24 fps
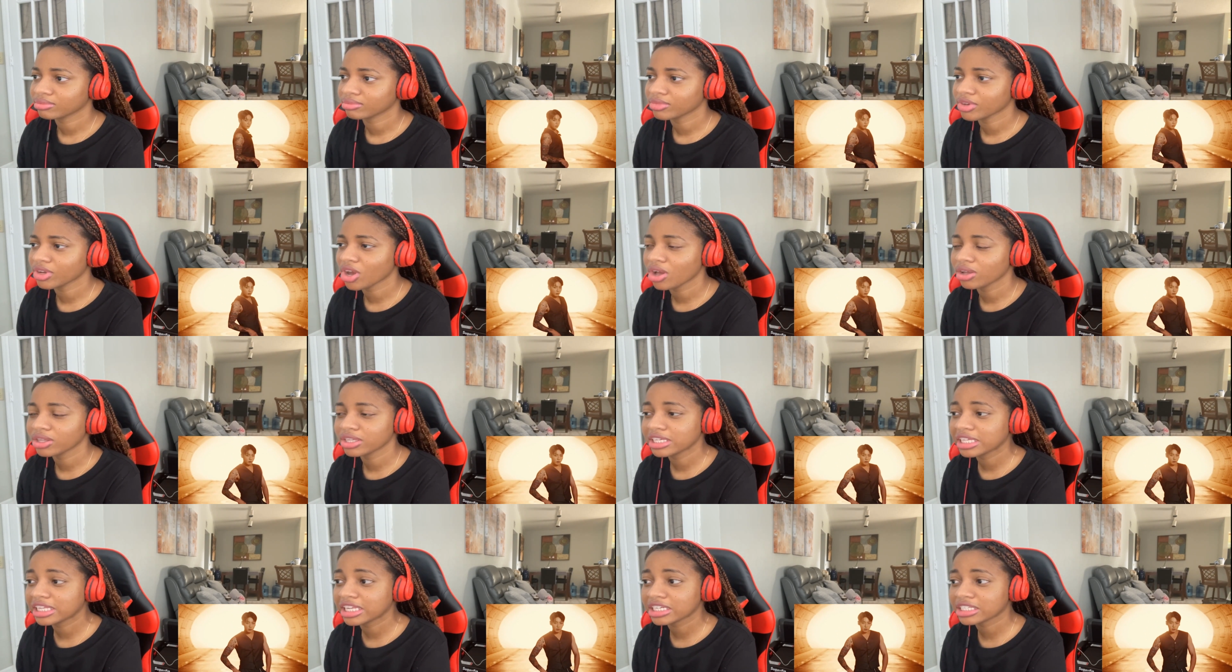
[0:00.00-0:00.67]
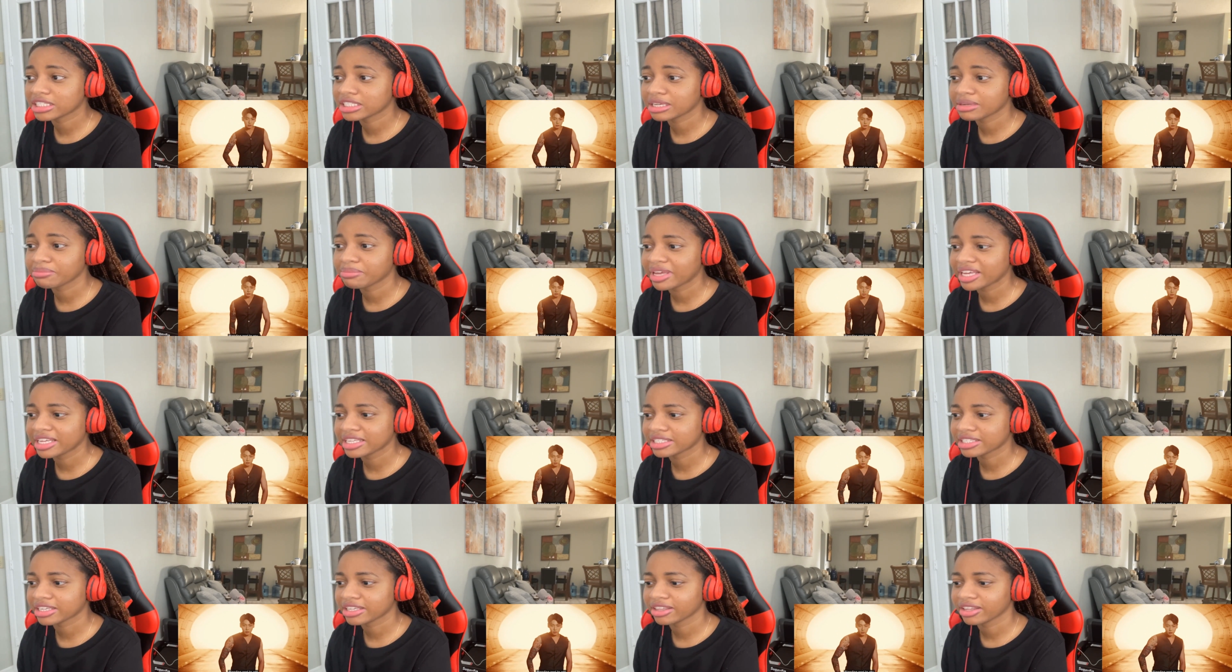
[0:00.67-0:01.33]
up? Oh, he looks
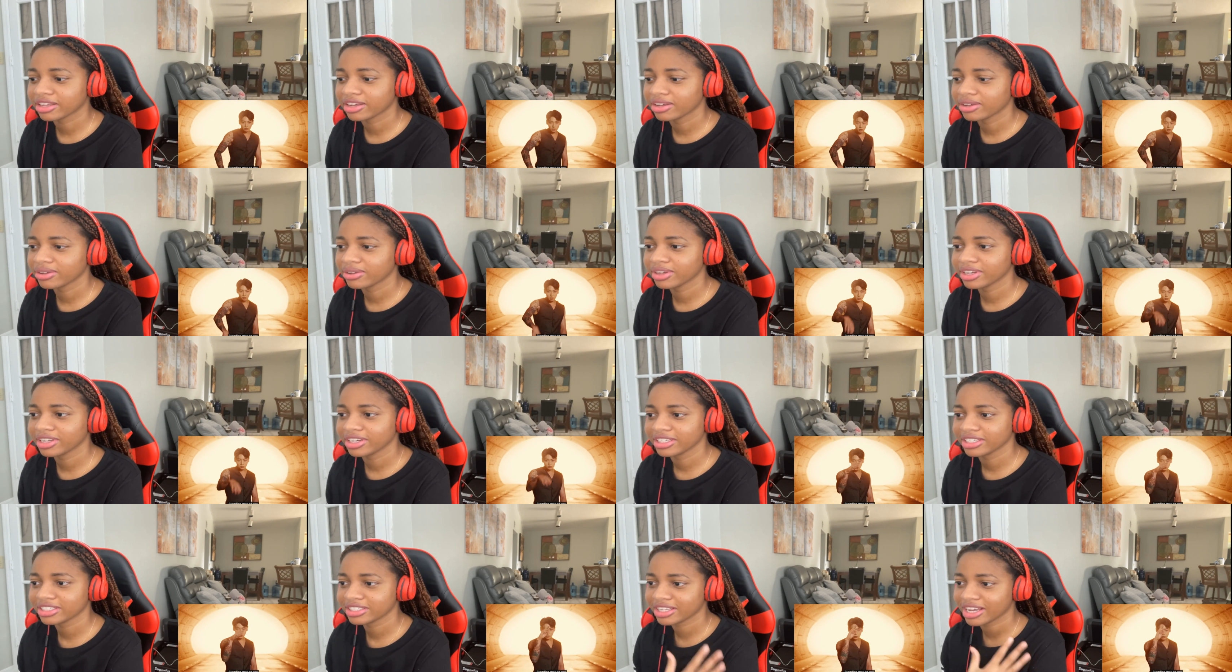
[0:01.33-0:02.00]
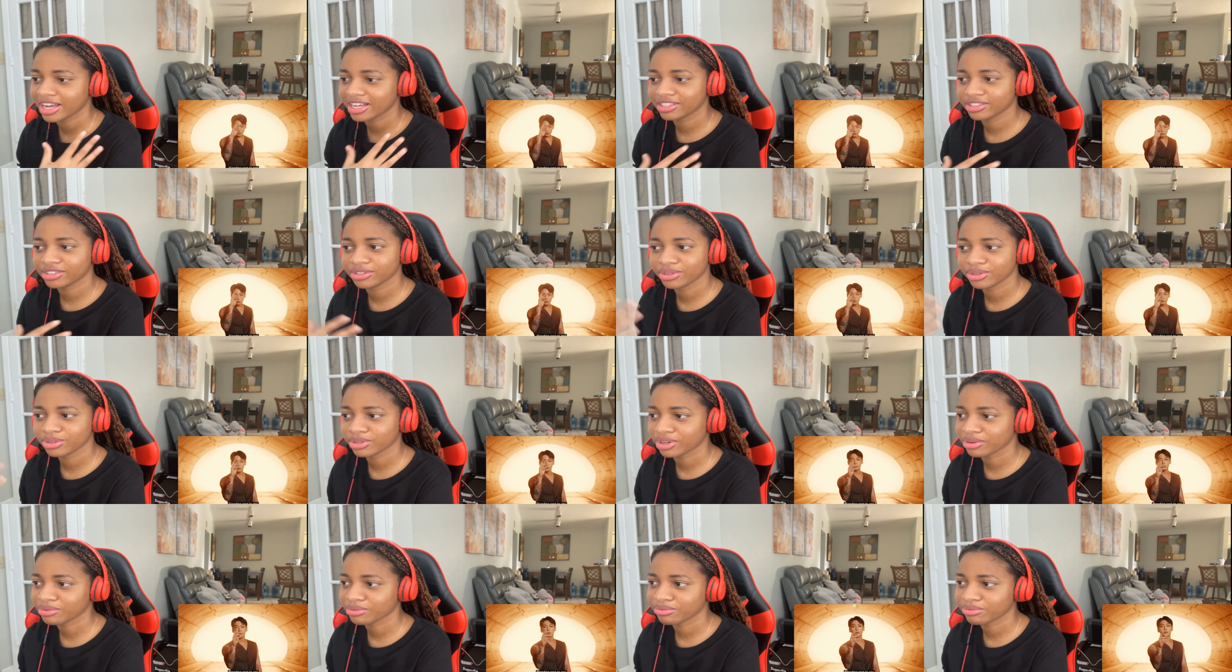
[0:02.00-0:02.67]
amazing though. And his tattoos
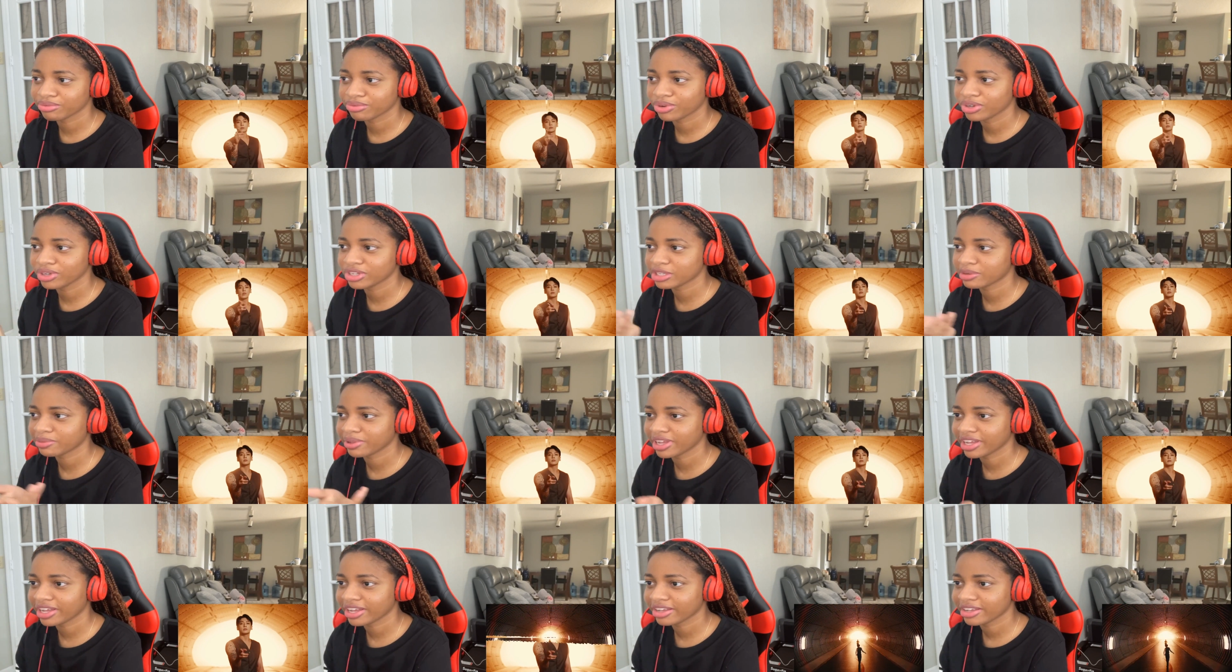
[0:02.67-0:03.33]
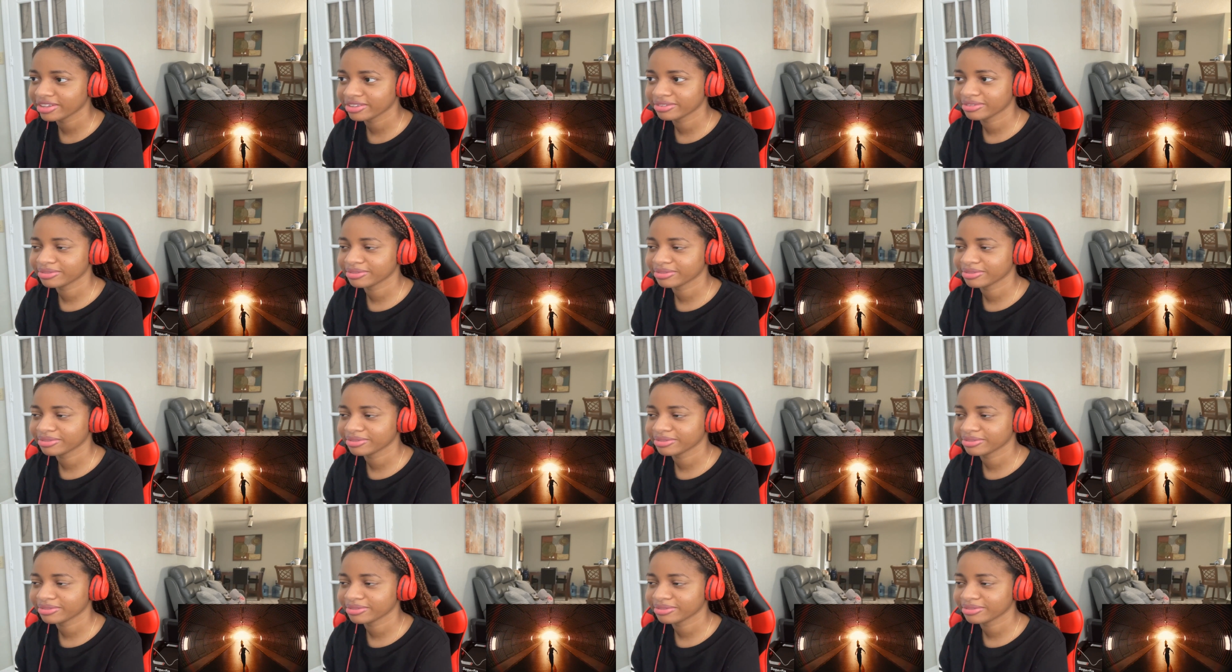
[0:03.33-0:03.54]
on full display.